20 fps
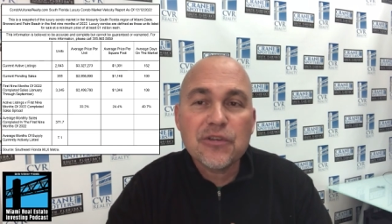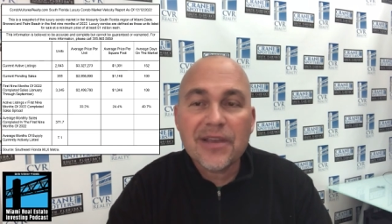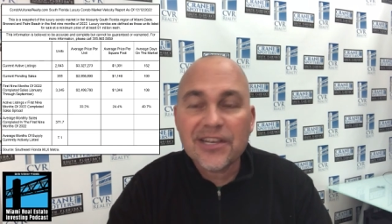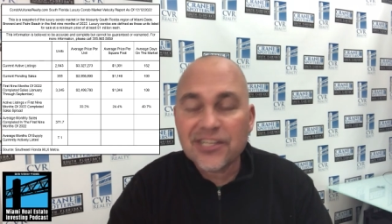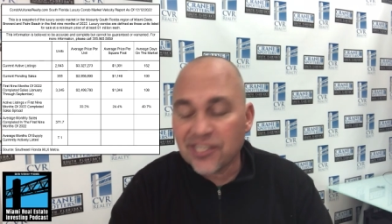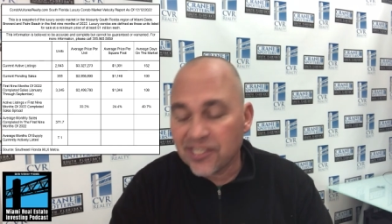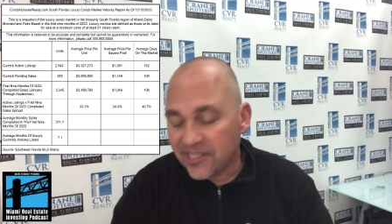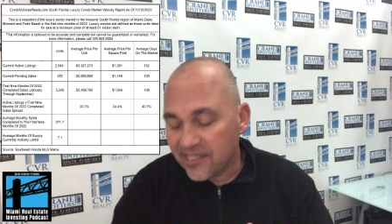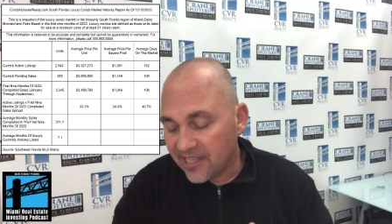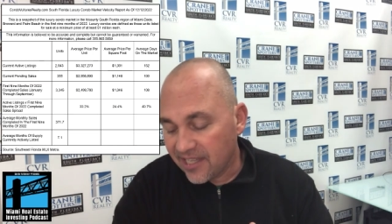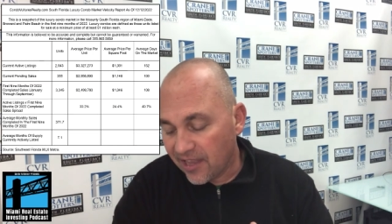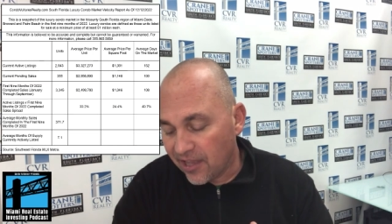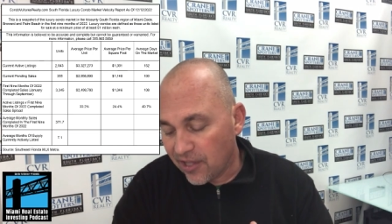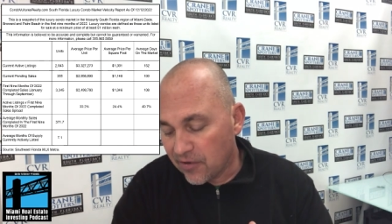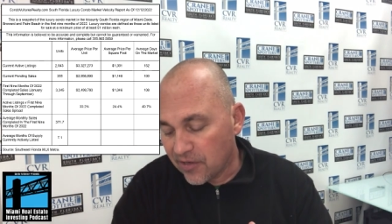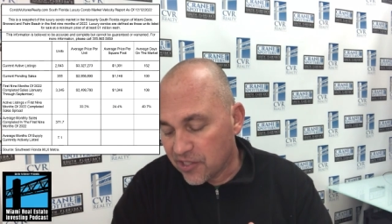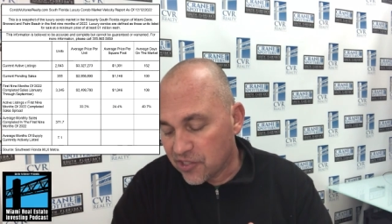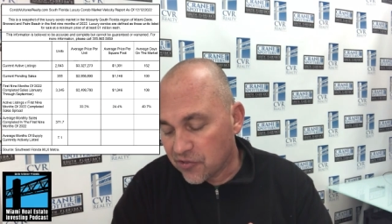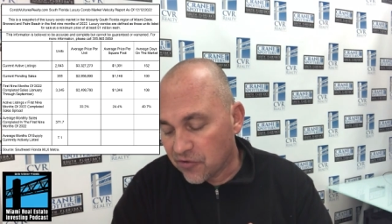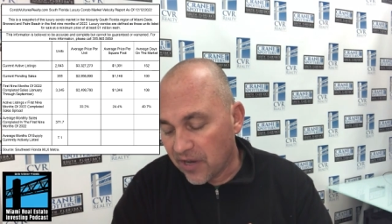You actually see the
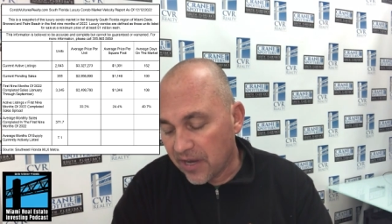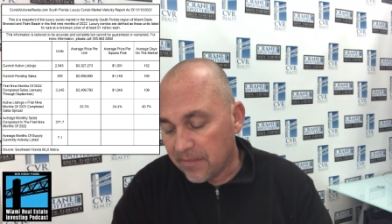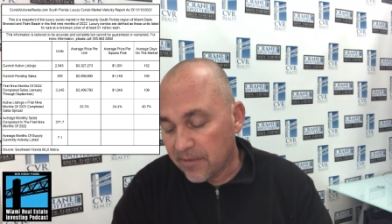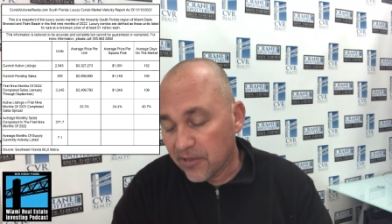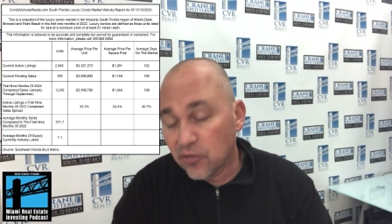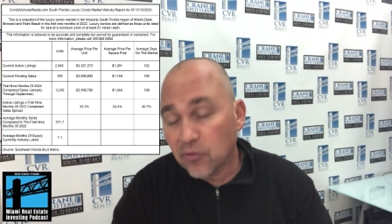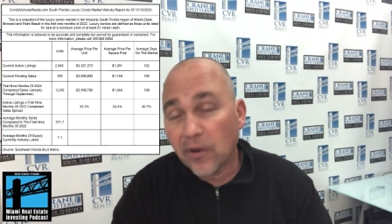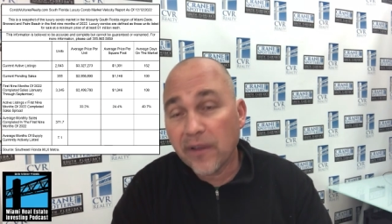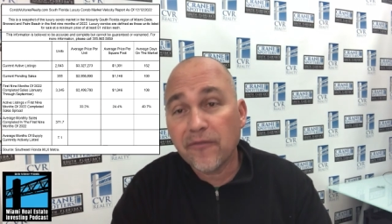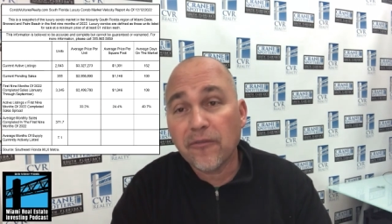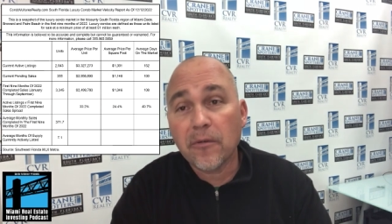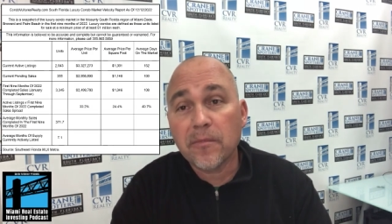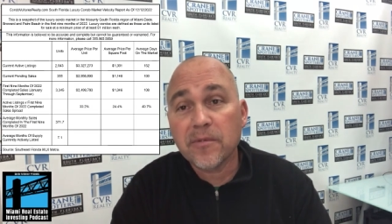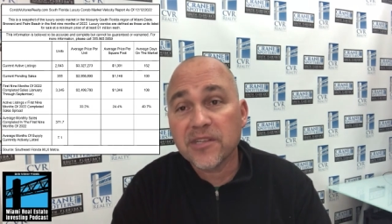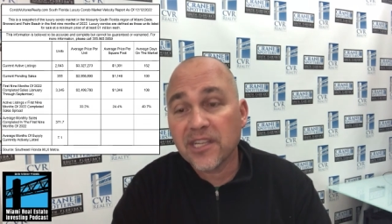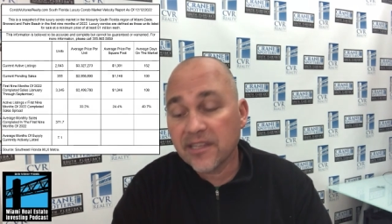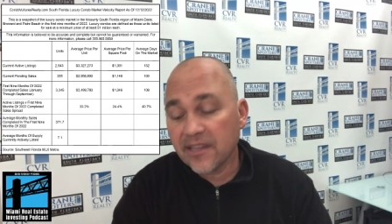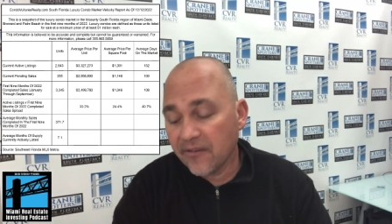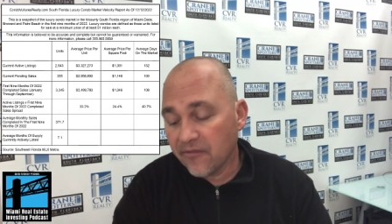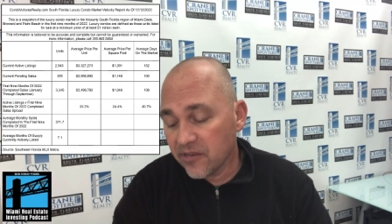units trade, but
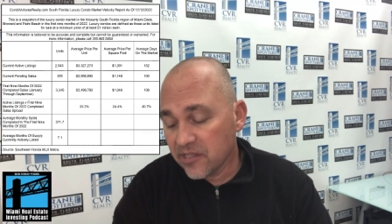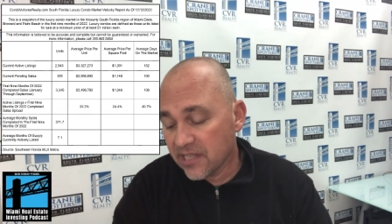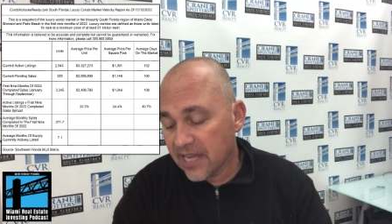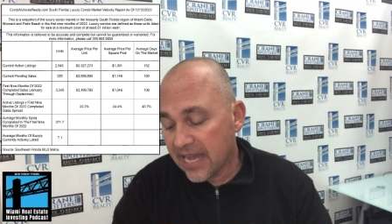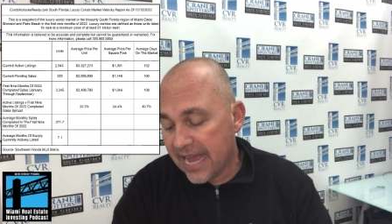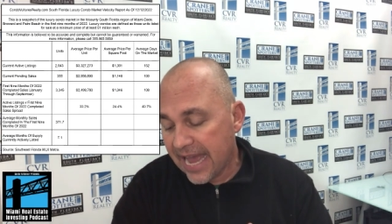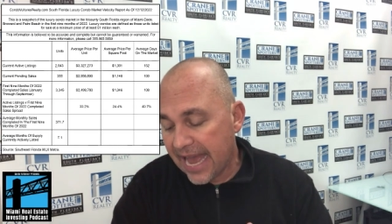24% difference.